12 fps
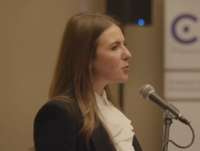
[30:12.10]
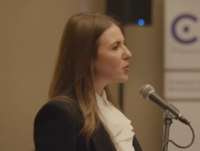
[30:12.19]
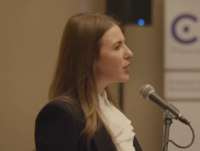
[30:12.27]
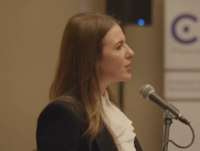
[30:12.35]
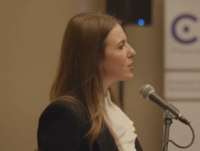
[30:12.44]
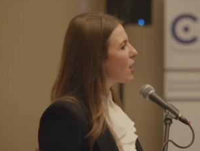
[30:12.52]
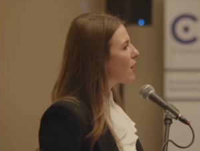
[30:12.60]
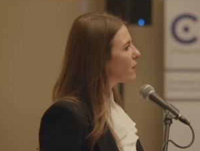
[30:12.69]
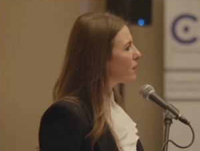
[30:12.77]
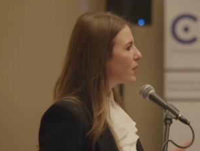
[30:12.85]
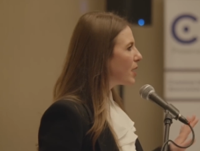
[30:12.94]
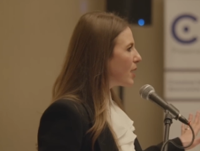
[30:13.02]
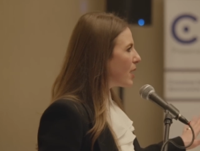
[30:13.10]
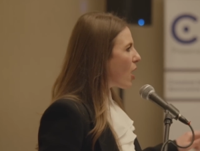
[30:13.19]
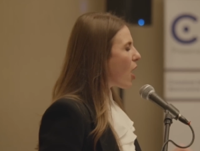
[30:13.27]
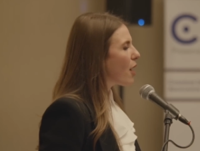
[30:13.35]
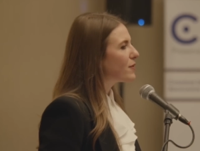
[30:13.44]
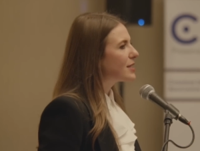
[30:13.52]
to police off
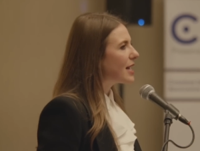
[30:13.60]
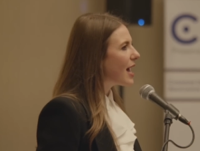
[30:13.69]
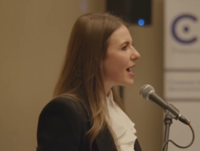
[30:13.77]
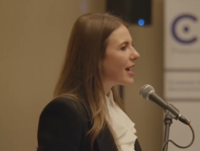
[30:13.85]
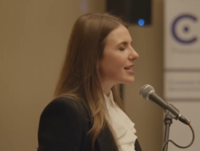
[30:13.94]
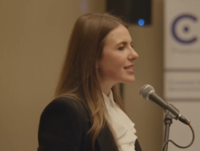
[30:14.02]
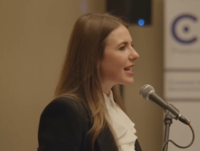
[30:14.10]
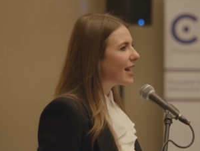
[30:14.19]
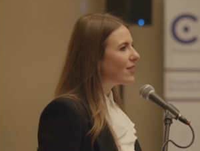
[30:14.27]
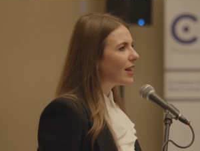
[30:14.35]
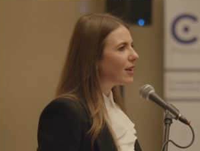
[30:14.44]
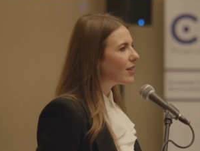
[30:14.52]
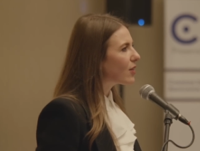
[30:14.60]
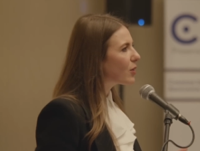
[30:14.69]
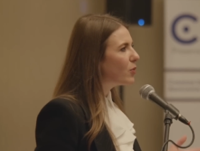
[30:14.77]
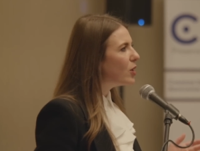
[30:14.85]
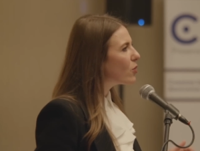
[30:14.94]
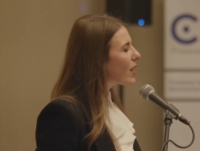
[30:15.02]
offside, and they we
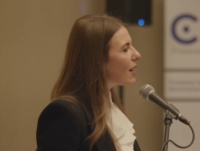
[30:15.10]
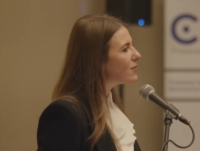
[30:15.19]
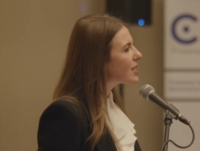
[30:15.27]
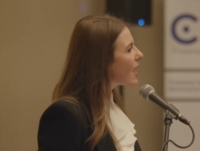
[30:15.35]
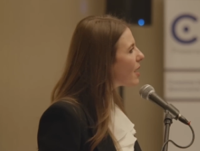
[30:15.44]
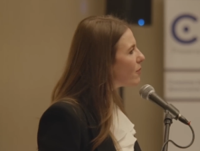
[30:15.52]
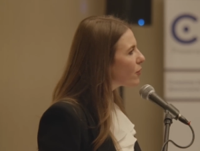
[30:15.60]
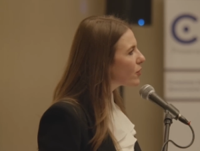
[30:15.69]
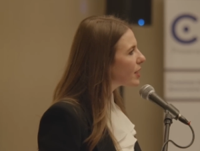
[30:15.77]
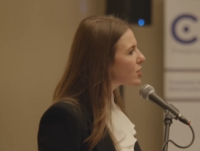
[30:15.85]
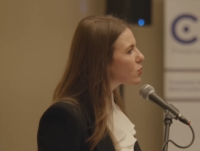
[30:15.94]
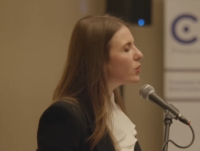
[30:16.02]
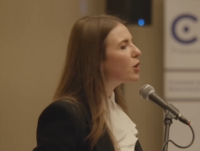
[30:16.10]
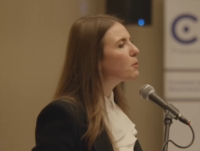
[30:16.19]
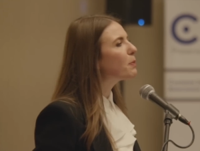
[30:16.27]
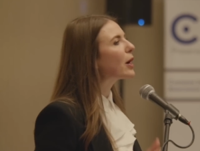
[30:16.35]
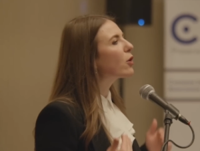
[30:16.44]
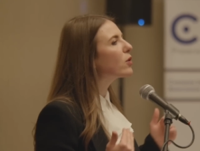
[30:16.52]
don't have time for this. We are
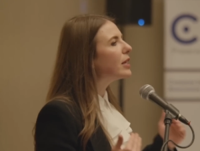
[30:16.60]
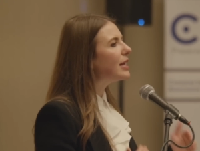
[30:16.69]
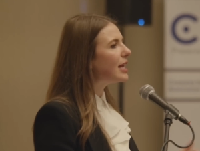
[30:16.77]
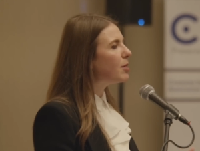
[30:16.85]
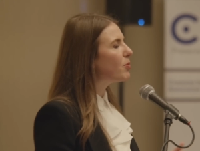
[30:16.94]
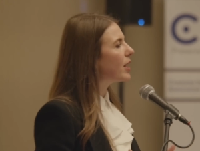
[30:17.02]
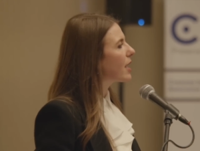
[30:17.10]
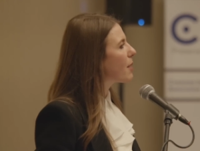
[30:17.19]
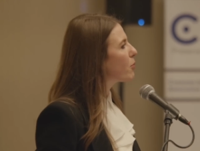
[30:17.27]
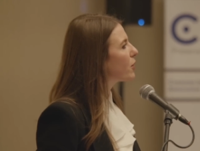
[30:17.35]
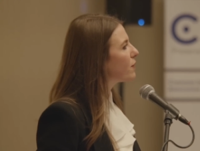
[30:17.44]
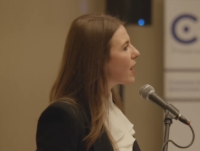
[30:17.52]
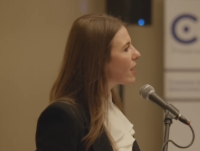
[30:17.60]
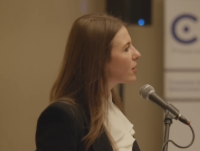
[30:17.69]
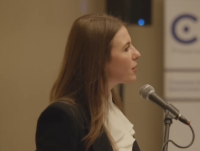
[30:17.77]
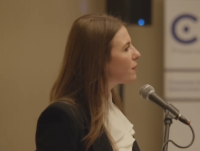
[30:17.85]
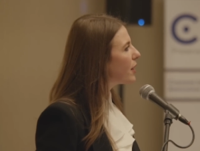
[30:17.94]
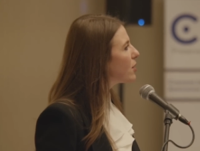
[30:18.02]
barely keeping up with violent
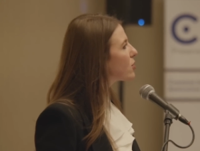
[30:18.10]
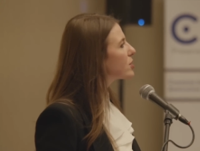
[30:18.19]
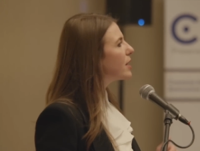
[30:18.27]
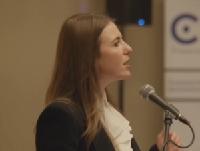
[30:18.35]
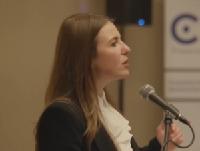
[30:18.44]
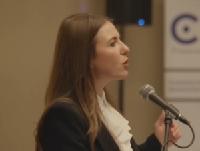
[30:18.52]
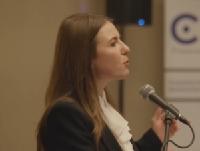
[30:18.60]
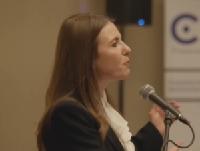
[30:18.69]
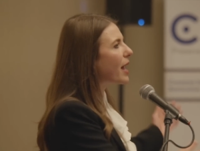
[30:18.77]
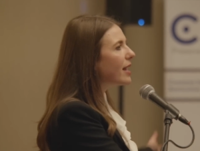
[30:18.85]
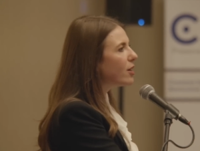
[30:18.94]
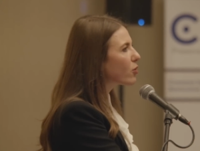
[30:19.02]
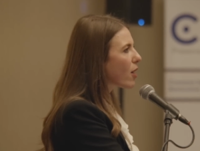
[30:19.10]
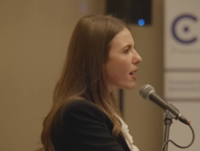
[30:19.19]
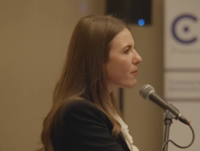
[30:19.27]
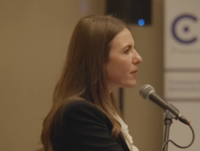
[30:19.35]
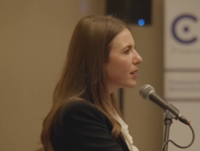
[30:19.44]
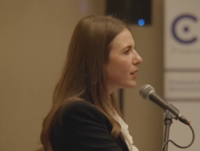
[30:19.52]
offenders, let alone petty crime.
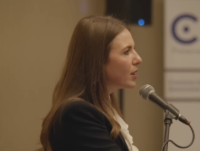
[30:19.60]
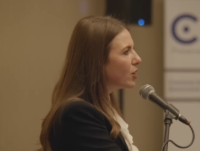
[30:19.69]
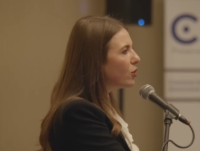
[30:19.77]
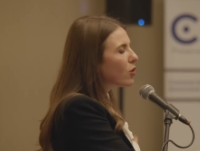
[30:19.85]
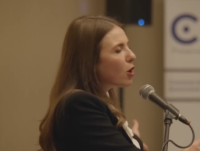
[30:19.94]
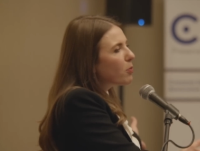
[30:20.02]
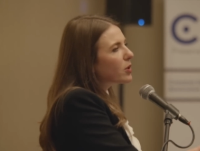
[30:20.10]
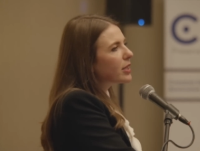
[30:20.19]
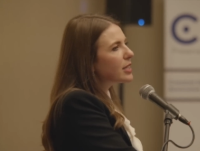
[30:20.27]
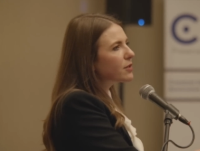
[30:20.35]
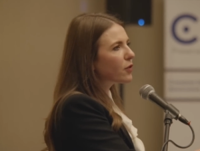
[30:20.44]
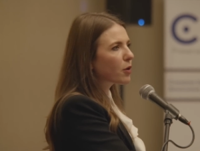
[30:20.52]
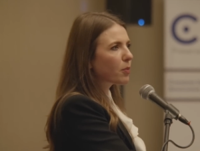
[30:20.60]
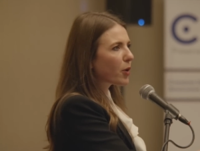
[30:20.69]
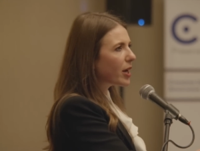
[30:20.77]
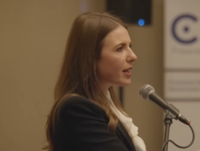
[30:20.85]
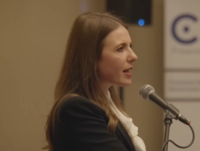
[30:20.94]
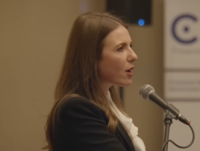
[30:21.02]
You call police for a break
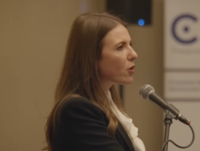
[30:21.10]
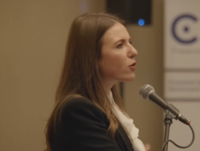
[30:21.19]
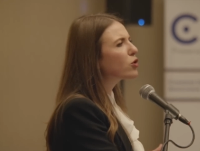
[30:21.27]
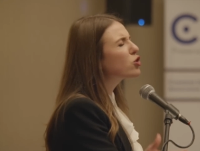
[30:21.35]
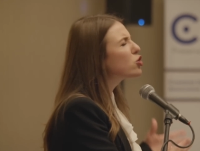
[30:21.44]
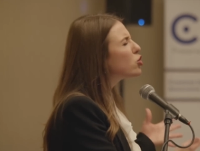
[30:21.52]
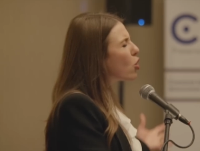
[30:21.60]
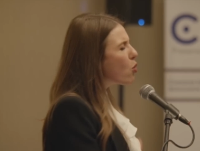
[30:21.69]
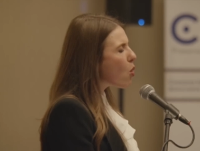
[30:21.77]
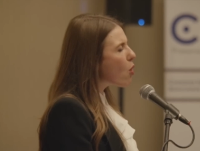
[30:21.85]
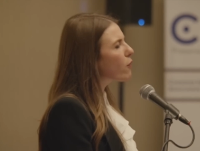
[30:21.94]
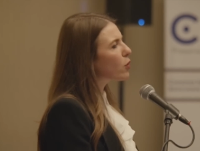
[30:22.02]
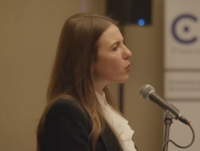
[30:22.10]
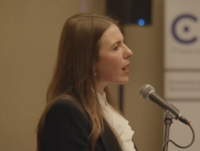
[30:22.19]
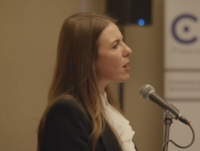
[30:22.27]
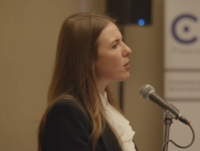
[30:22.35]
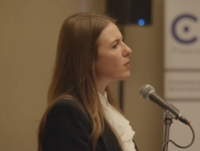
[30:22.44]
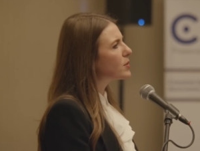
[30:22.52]
and enter, they're so
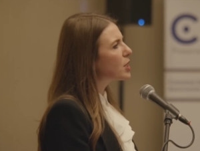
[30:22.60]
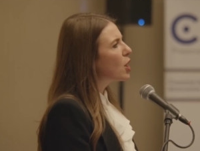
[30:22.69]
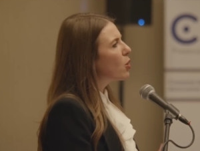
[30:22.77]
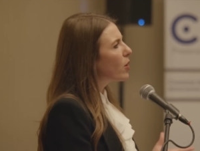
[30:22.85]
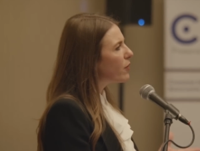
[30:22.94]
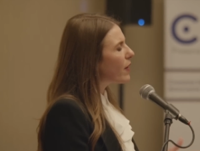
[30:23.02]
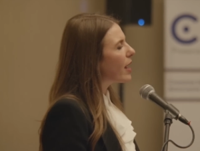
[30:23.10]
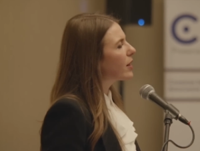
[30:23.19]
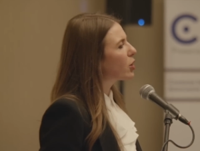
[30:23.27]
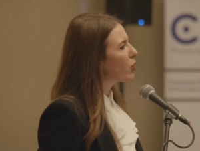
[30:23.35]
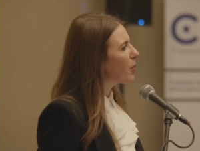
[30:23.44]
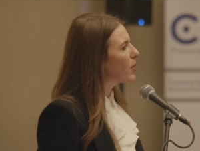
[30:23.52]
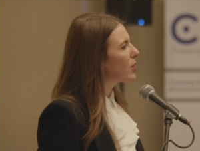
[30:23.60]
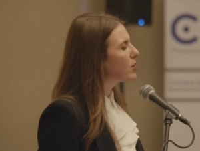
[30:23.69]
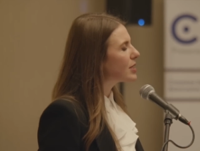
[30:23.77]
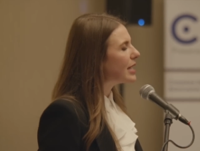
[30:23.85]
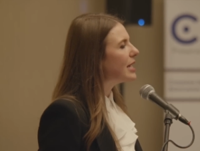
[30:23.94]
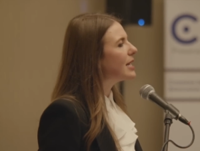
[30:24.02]
overwhelmed with violent criminals,
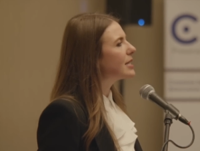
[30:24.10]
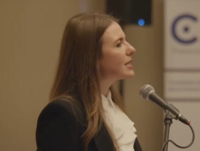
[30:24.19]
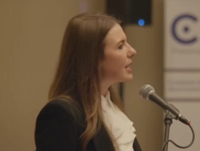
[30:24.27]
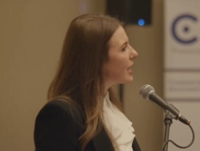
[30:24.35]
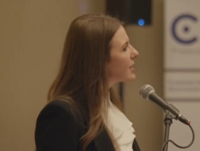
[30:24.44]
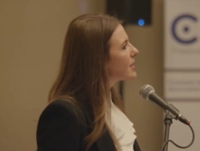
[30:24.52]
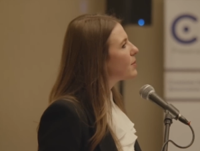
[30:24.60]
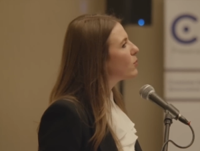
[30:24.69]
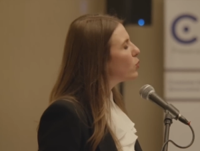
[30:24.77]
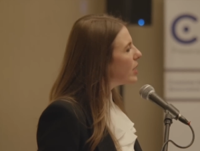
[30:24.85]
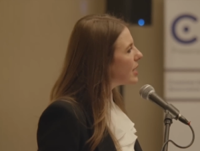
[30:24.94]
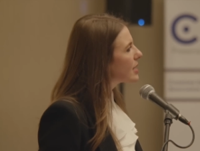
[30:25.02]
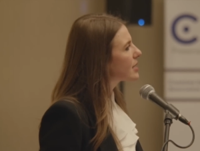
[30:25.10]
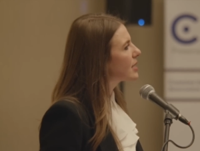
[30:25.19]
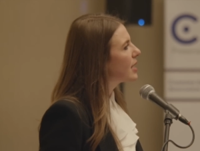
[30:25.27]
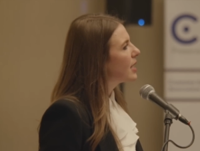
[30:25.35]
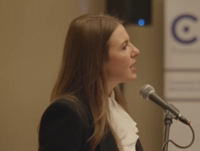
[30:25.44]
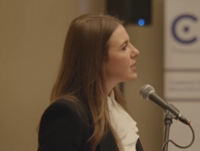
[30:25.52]
it is takes them weeks
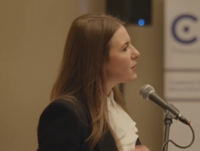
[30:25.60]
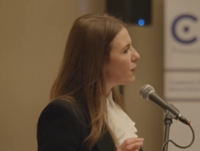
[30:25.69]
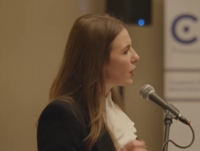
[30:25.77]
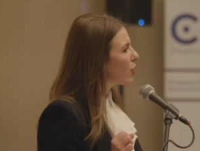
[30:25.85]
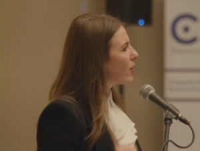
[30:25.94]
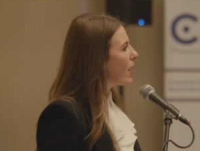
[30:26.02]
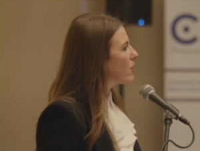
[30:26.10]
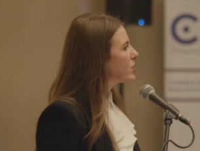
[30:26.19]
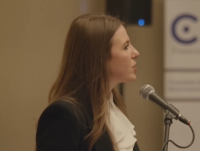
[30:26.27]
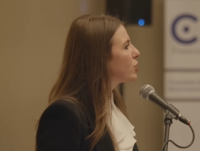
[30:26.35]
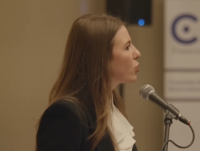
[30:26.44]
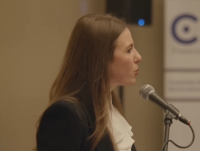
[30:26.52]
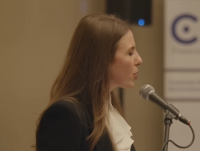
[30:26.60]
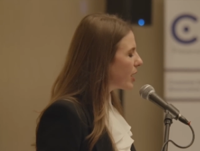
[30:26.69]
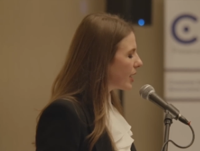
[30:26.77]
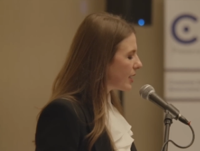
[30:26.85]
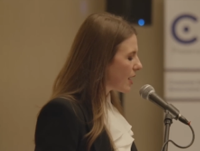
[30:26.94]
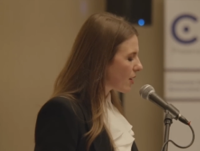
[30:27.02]
to figure out your break
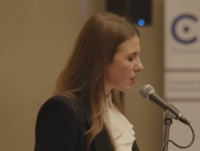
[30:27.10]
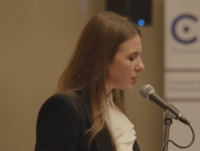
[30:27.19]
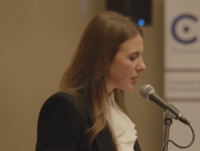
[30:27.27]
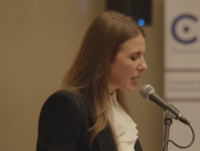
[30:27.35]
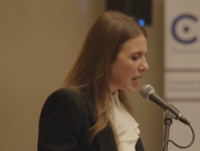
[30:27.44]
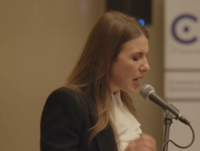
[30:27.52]
and enters.